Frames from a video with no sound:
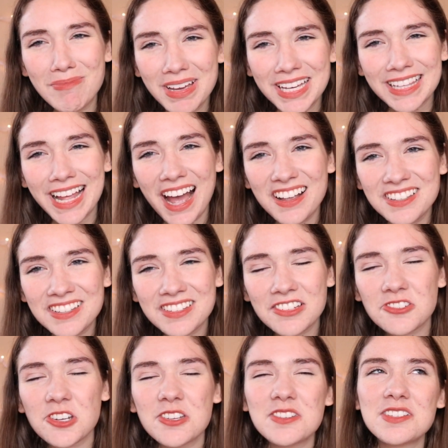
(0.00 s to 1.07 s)
my glasses
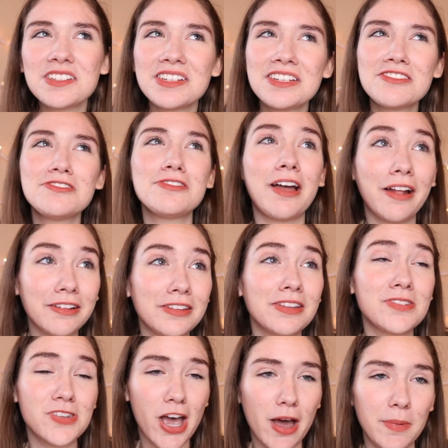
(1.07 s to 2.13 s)
adjusted is not on
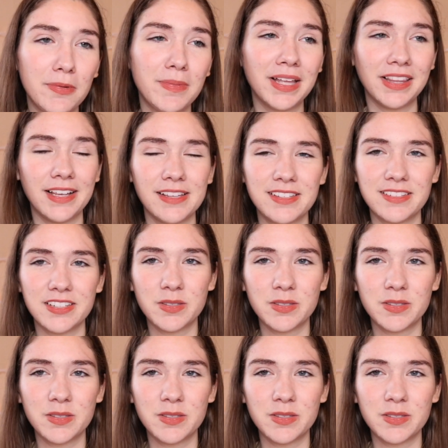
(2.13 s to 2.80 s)
the top of my list,